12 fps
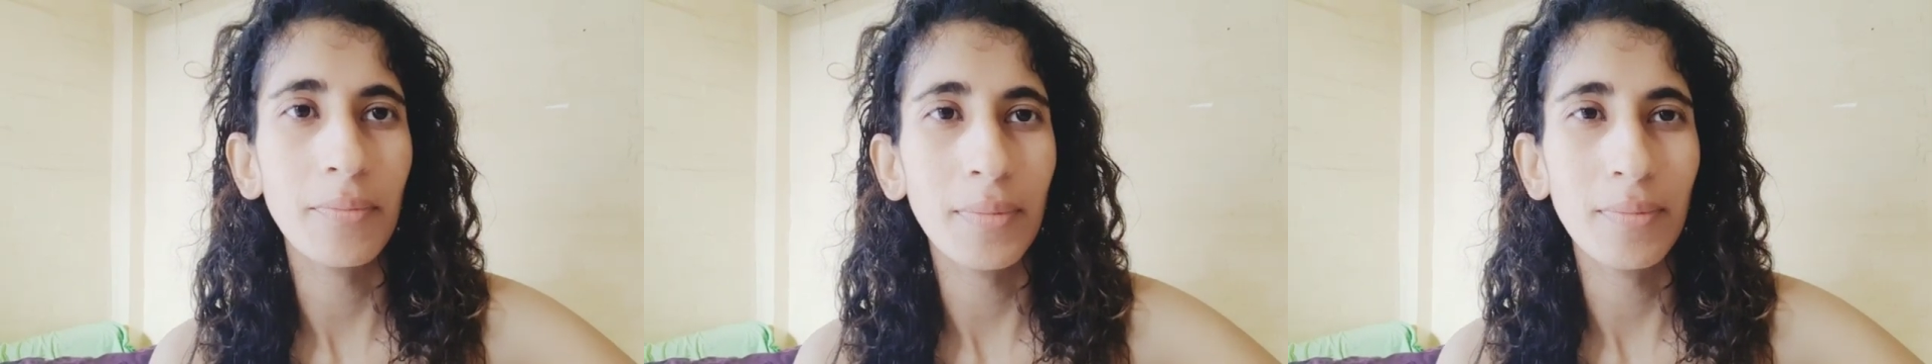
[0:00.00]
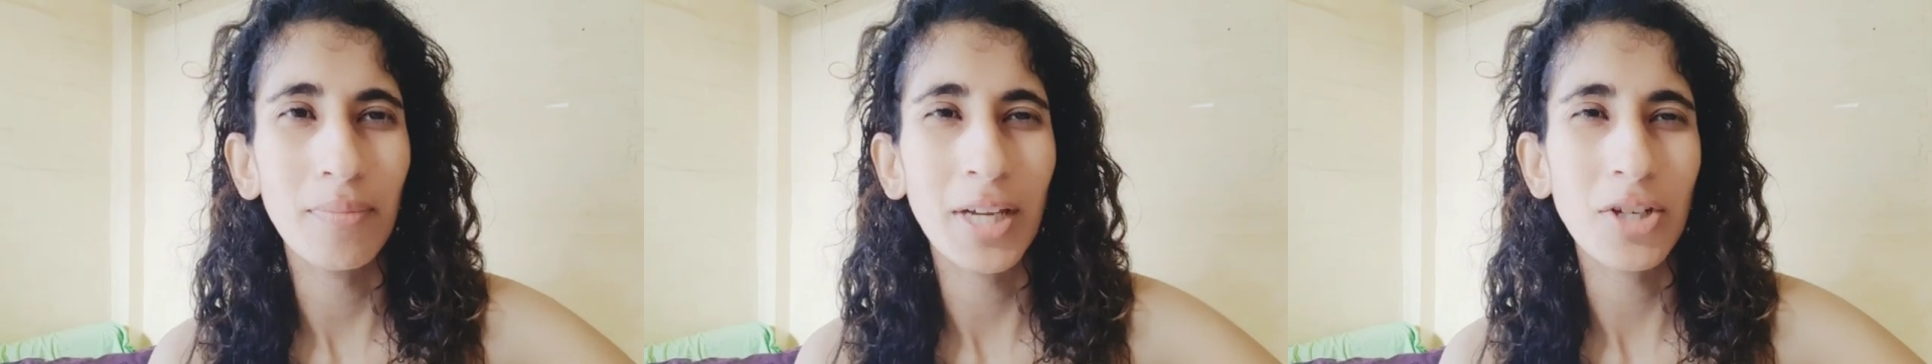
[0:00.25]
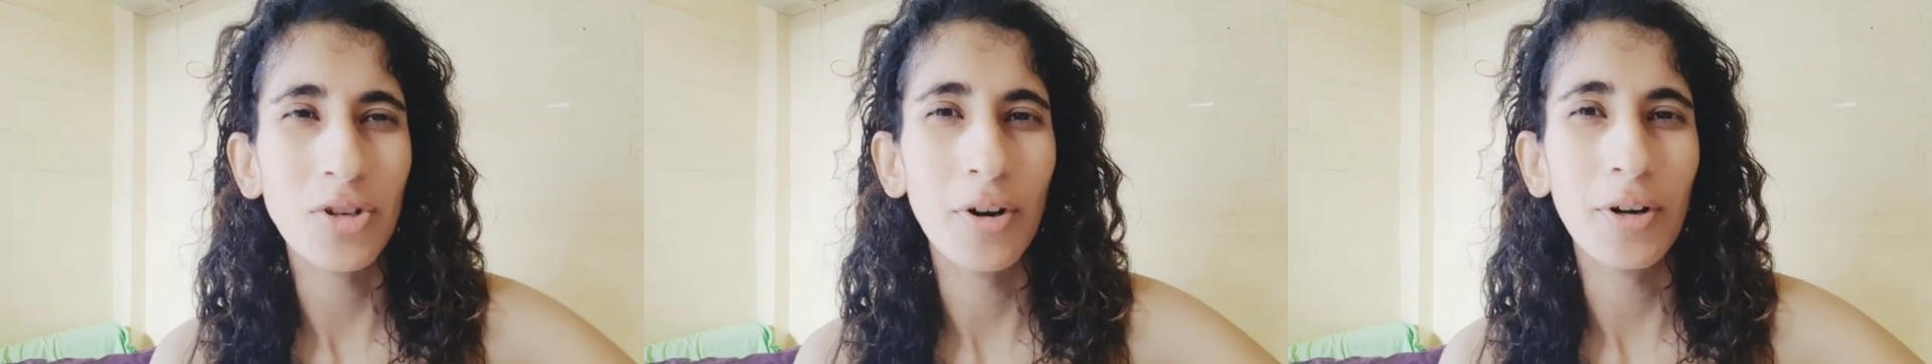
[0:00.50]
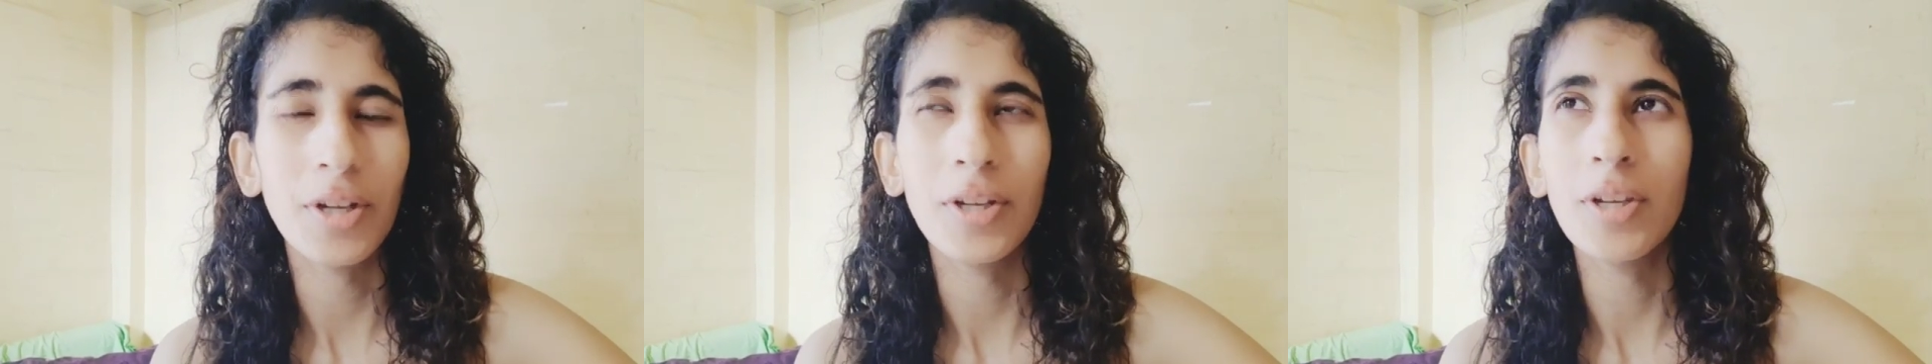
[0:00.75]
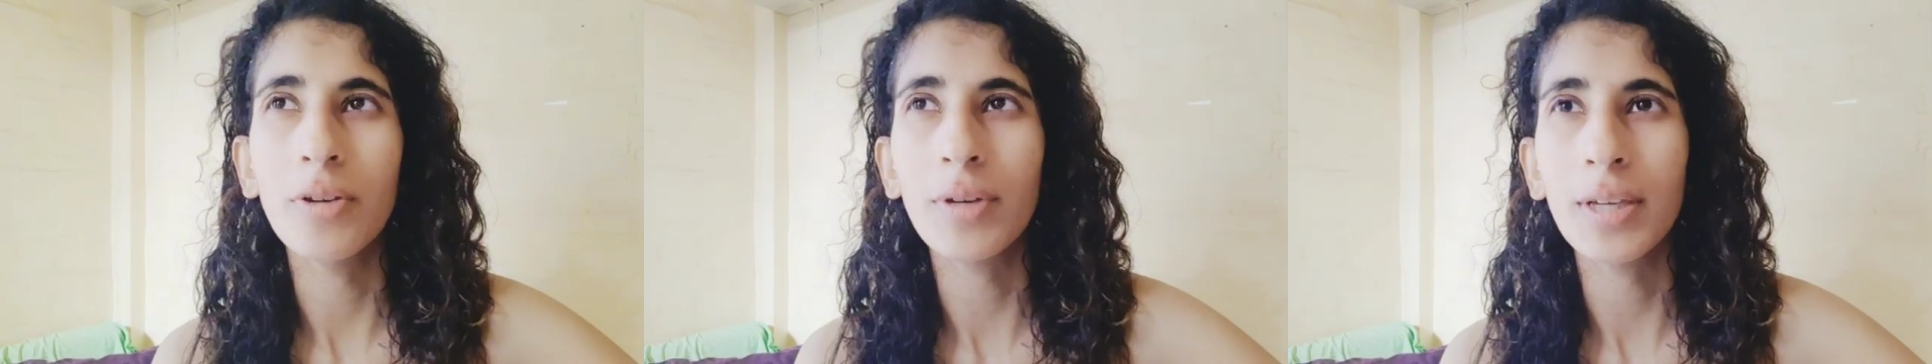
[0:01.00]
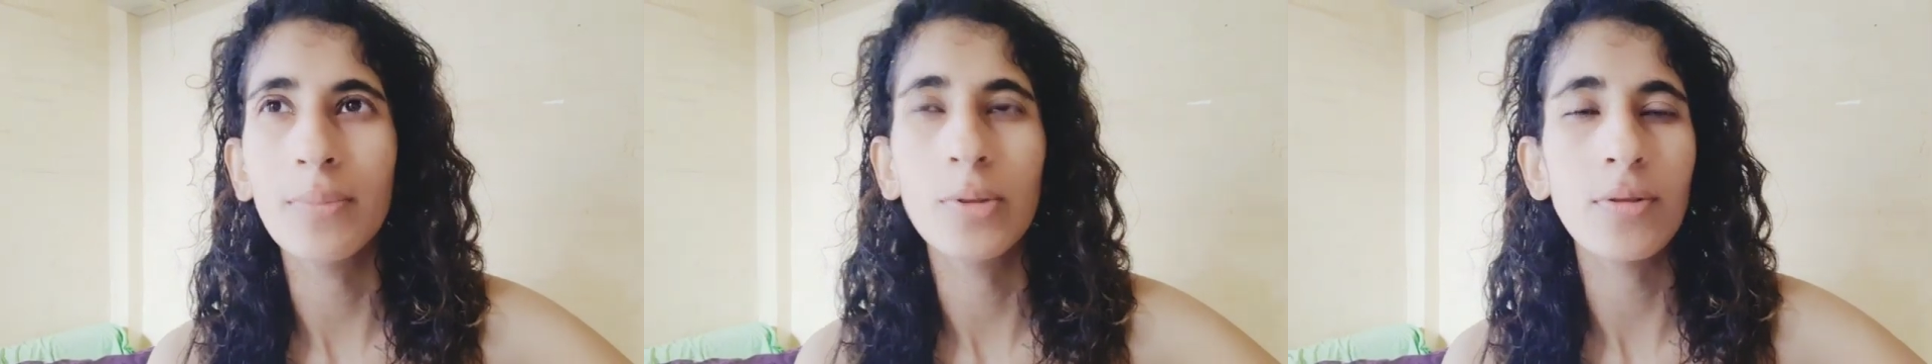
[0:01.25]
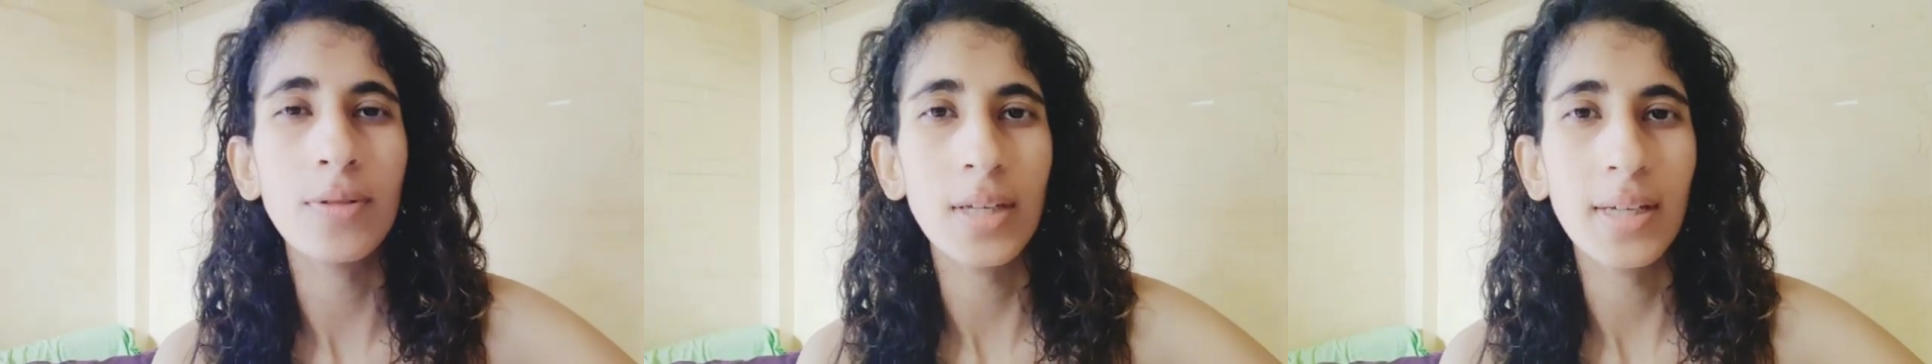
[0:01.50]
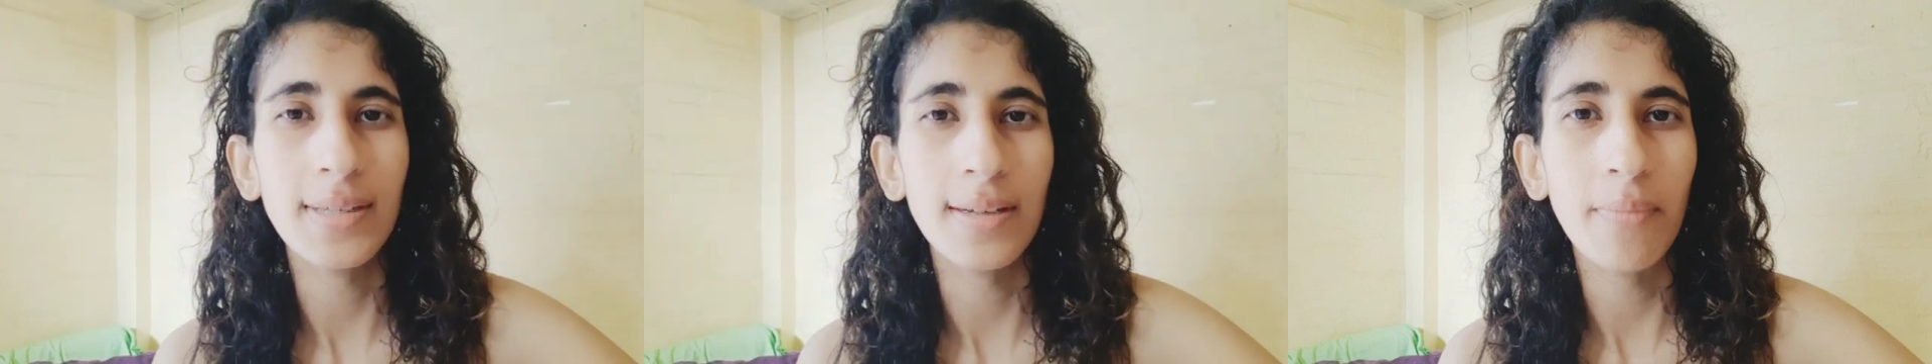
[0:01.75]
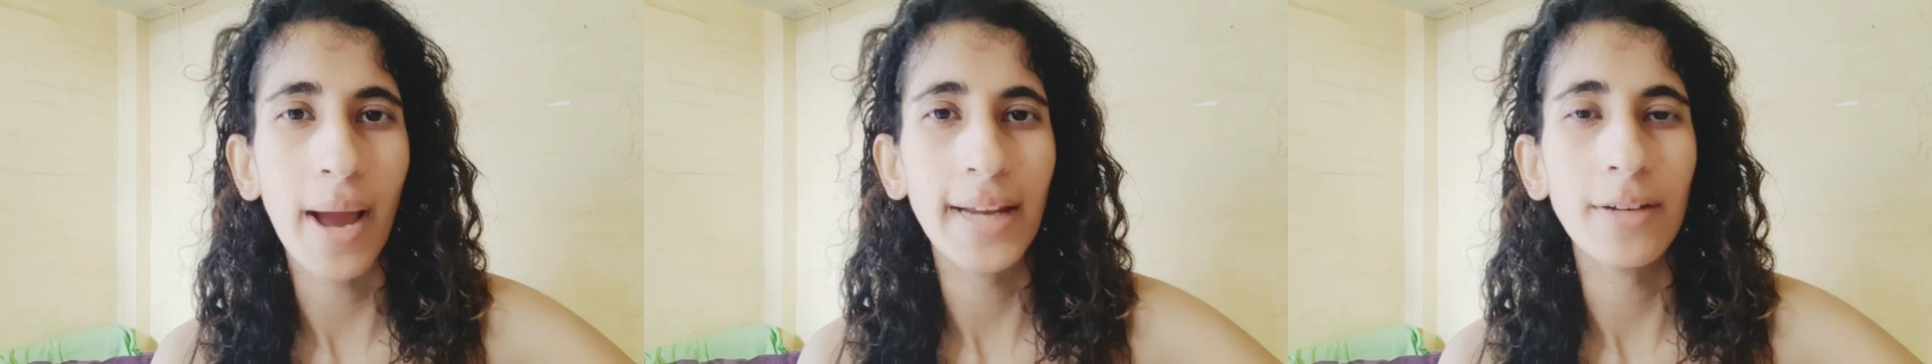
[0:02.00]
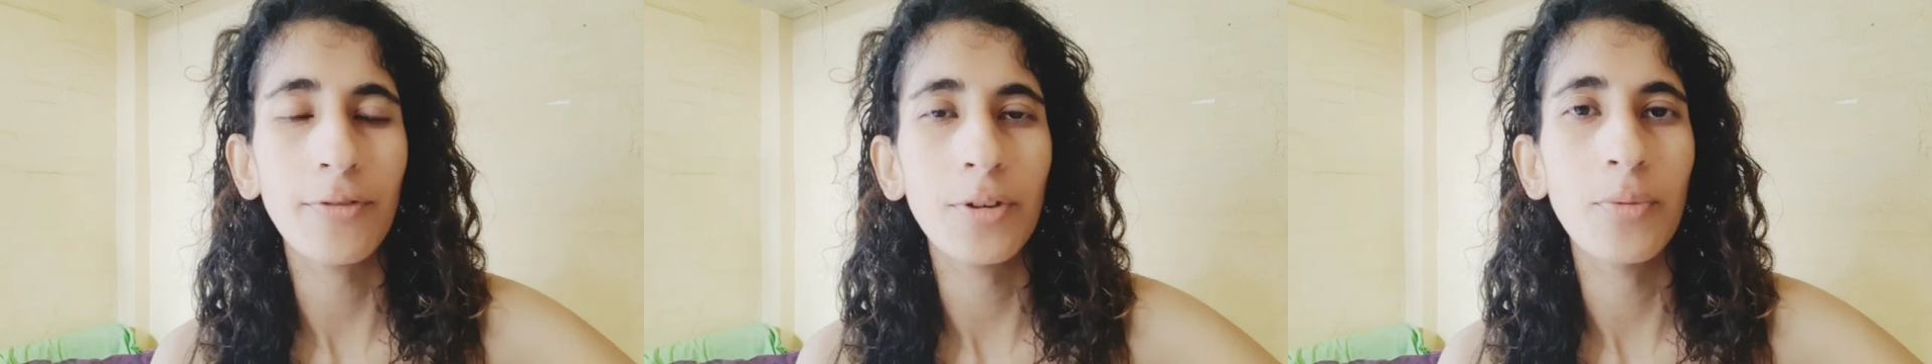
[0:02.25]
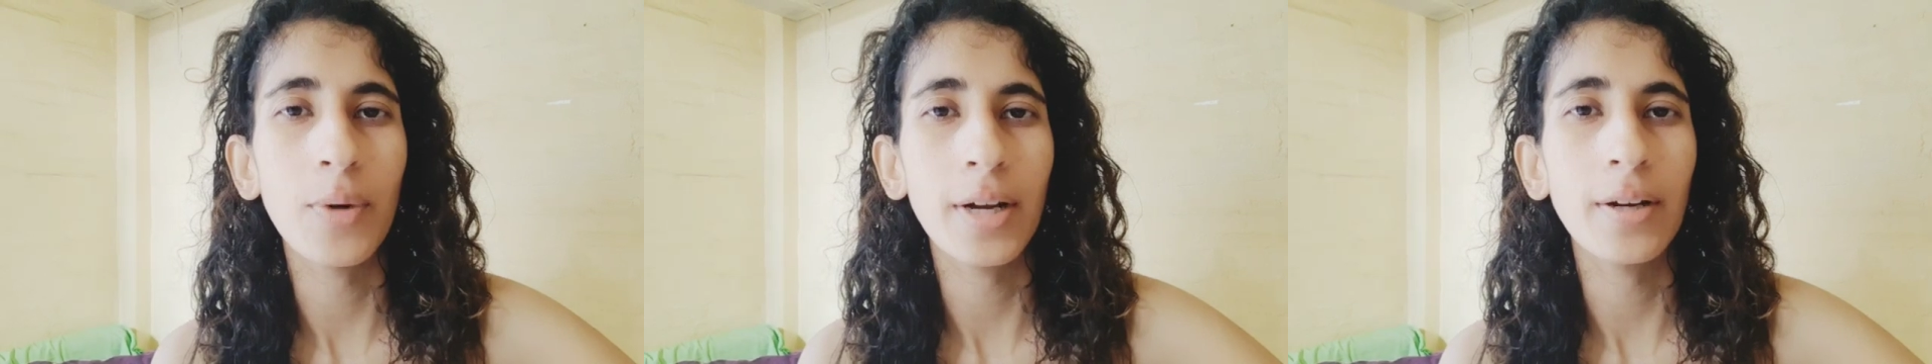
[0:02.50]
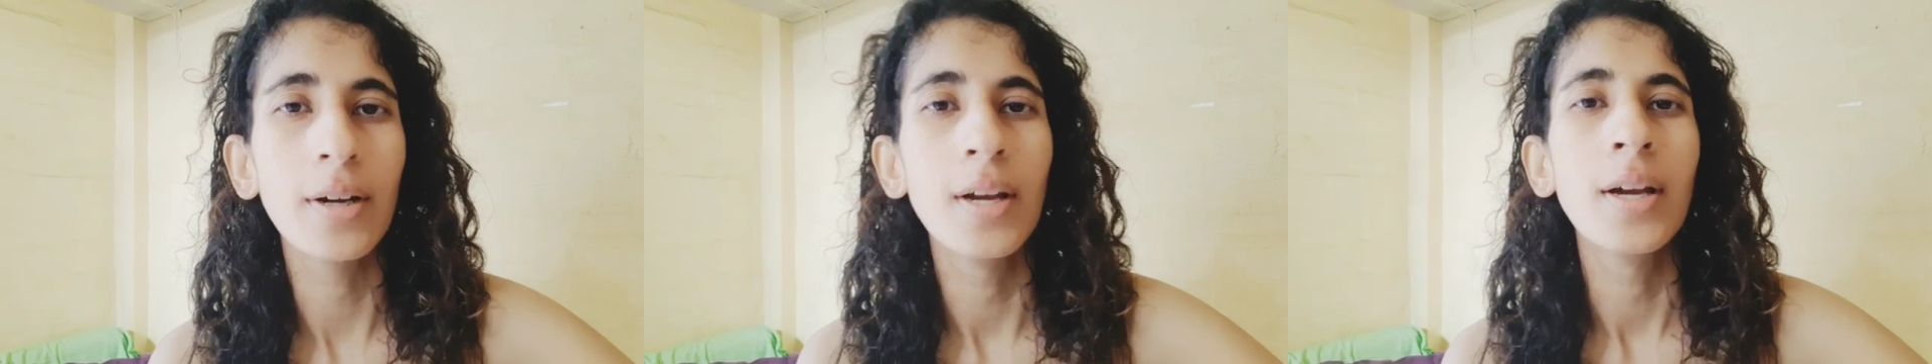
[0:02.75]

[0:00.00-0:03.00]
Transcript: make sure you keep those things in mind if you want to